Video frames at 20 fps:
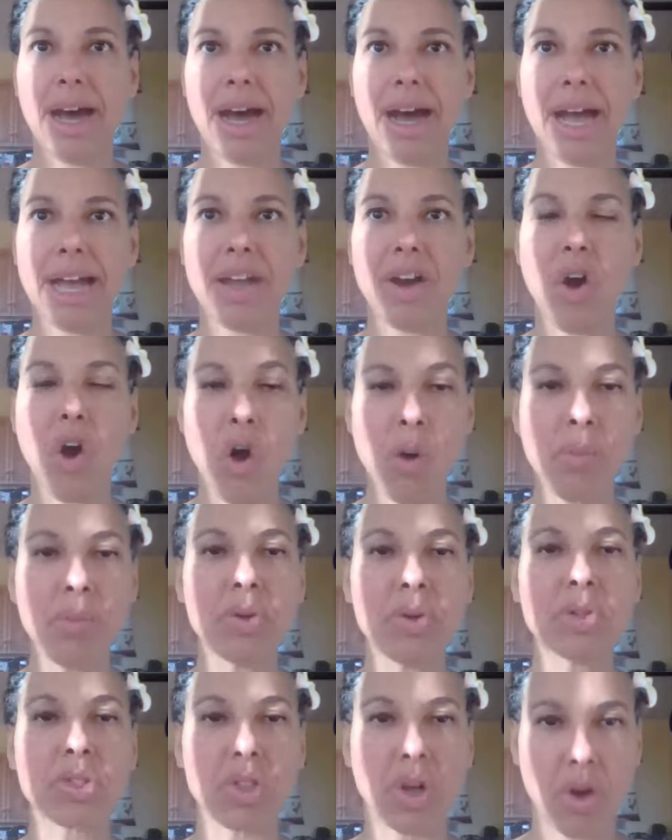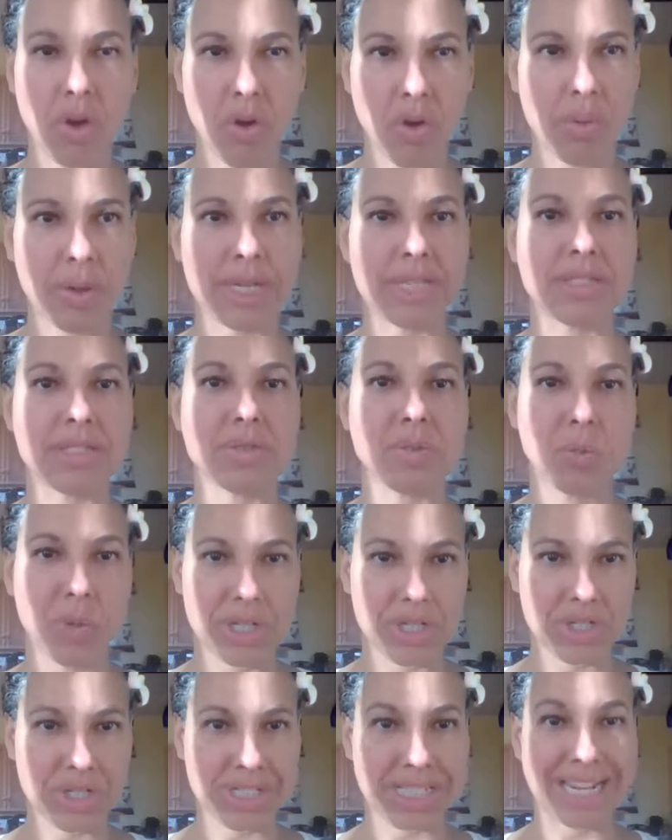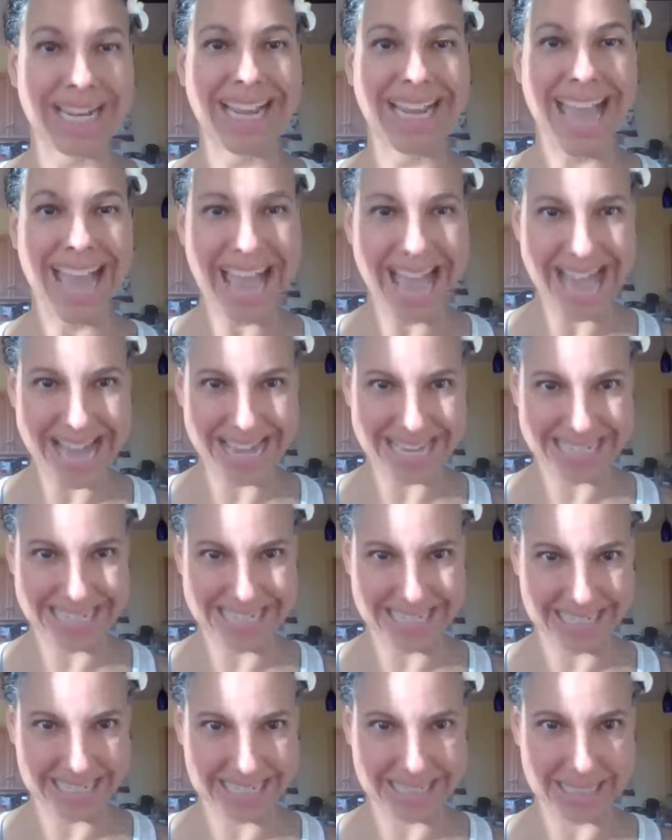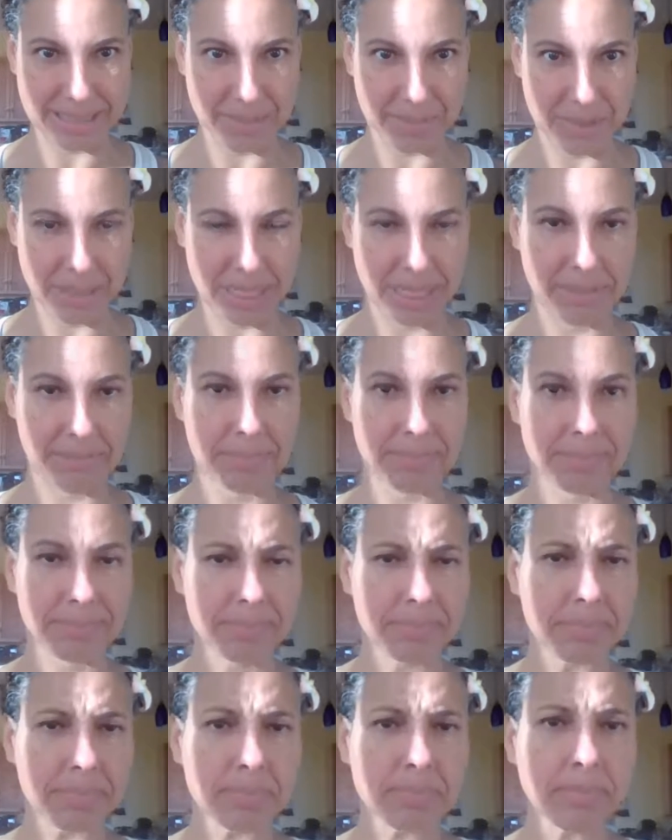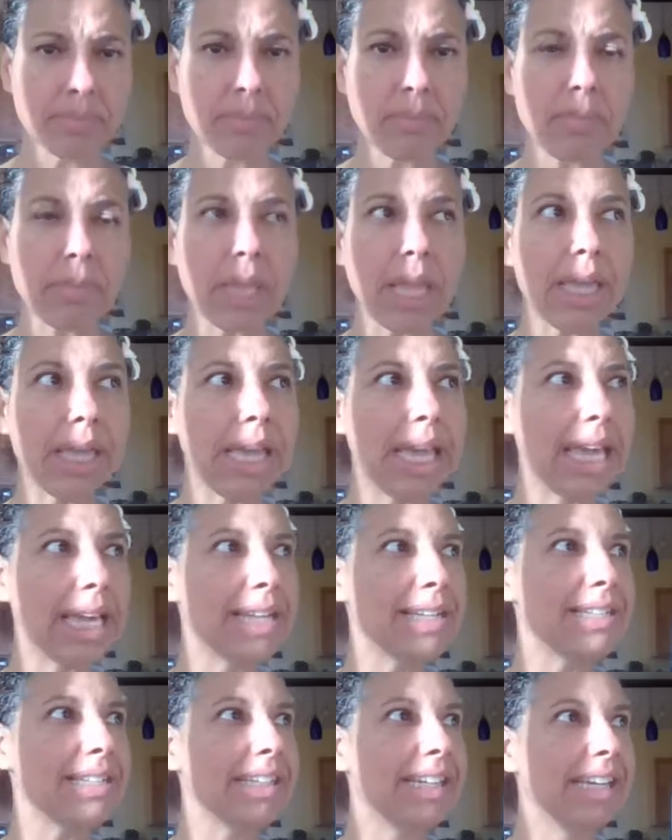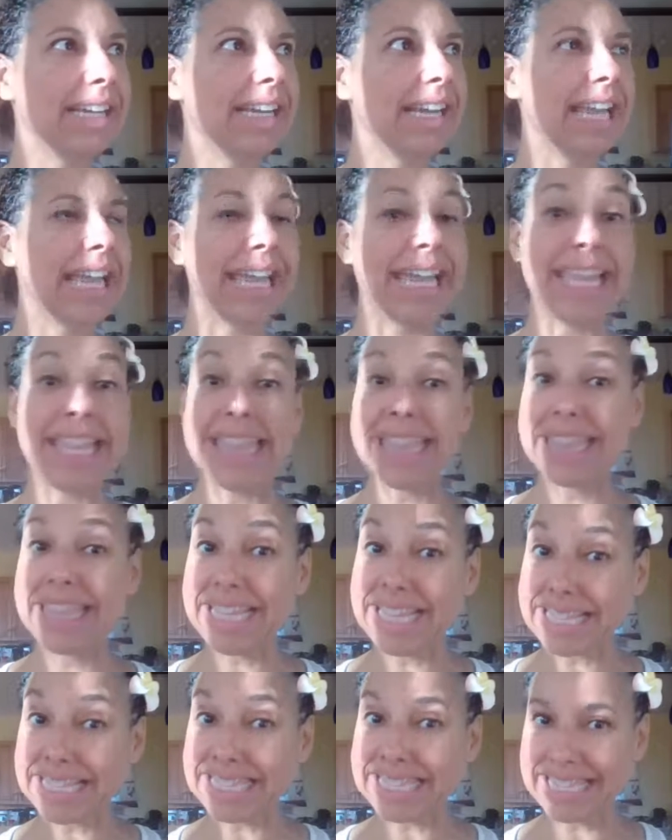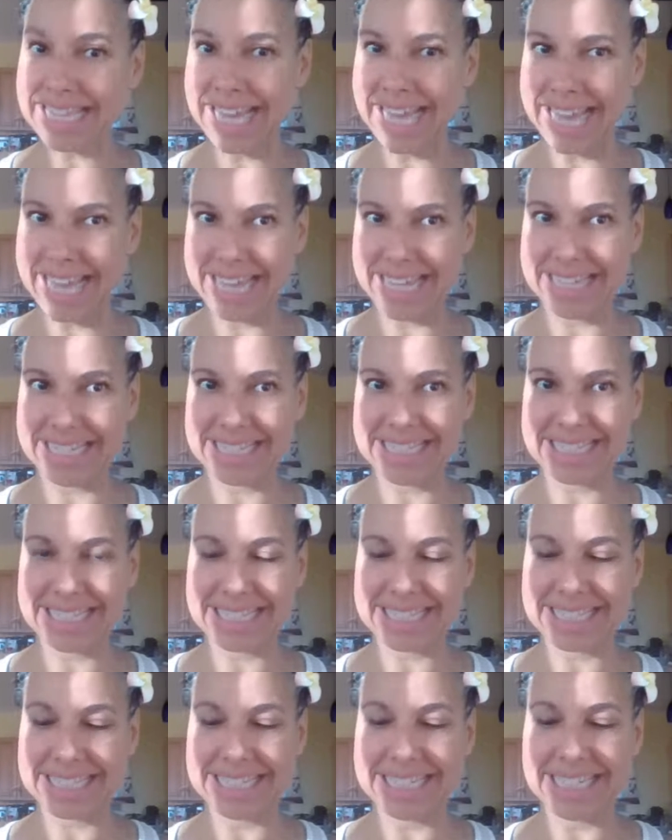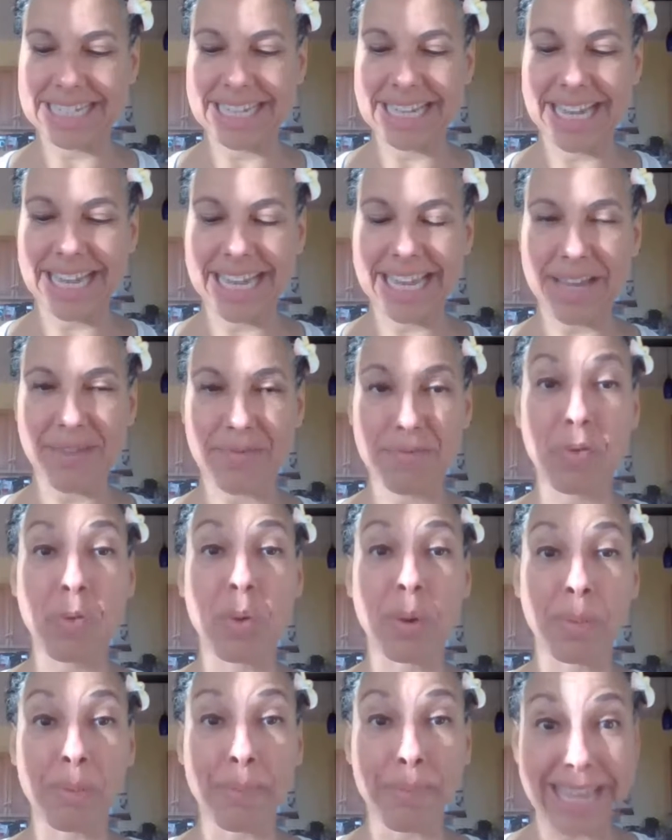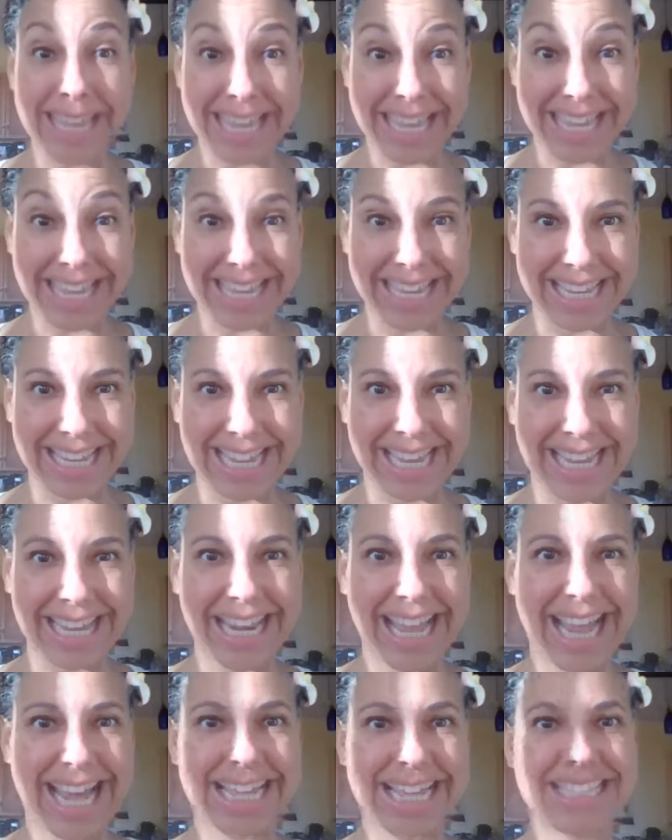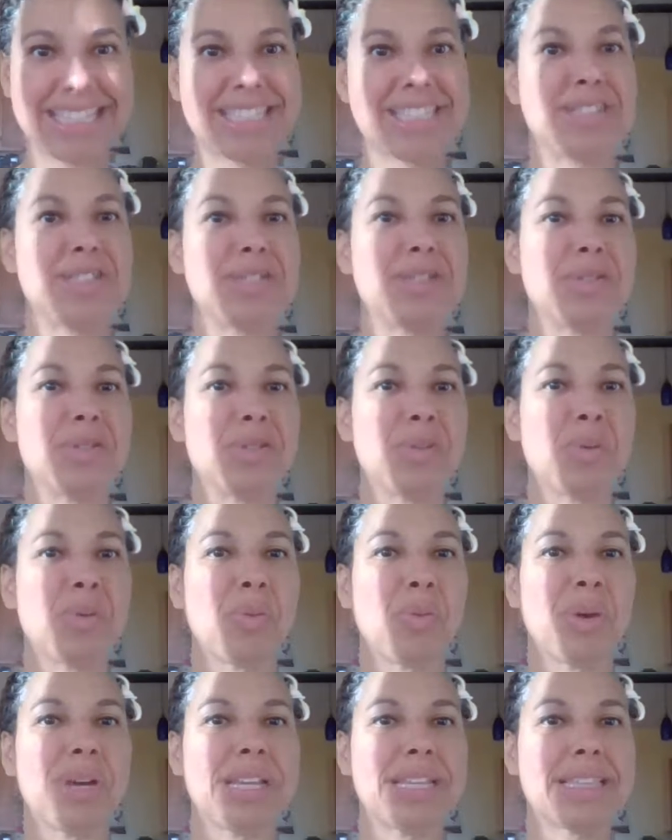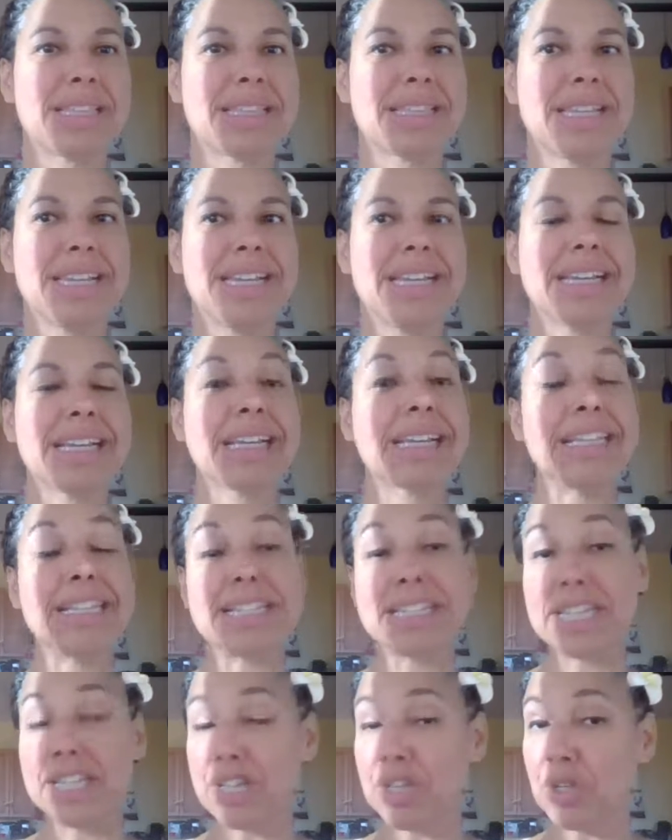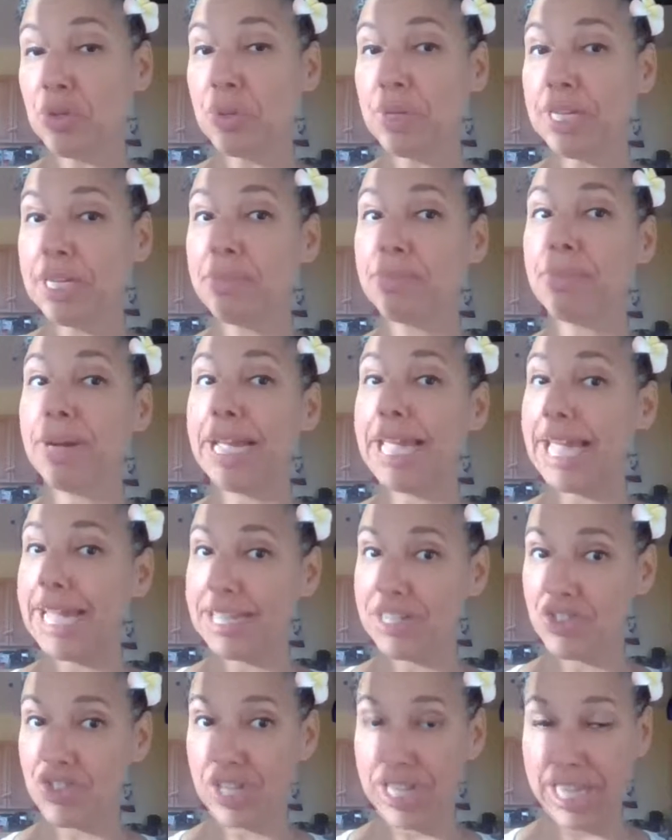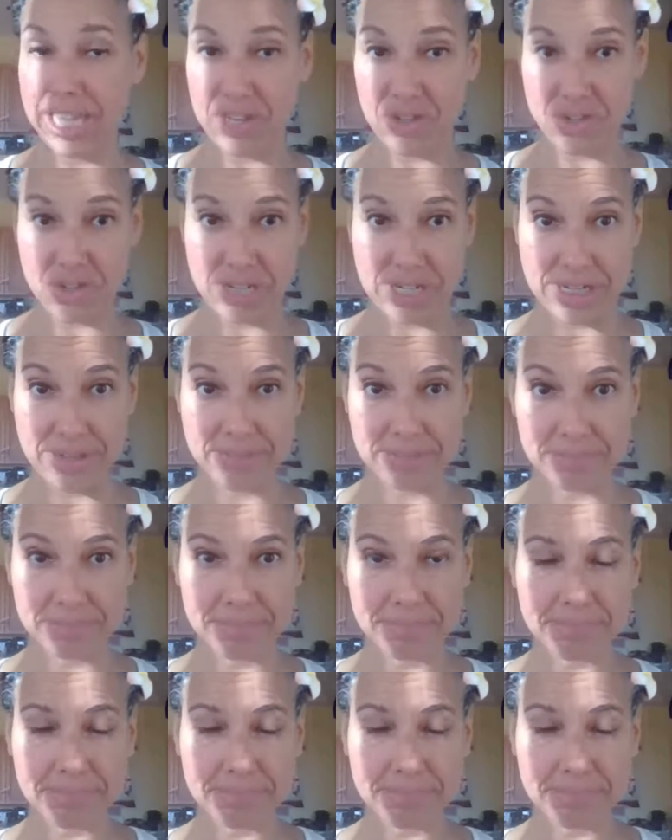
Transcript: I almost always wish that I had done something. And in this case, for me, it has to do with continuing my education.